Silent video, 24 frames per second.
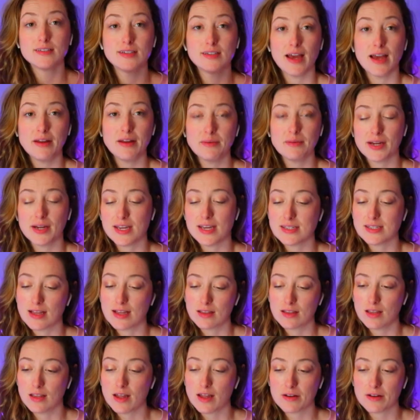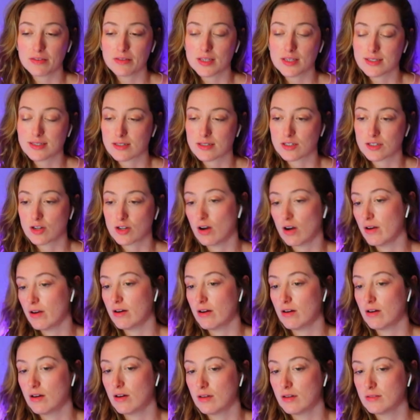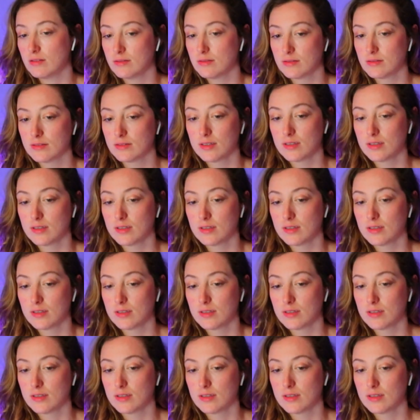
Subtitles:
Anyways, a lot of things are going on.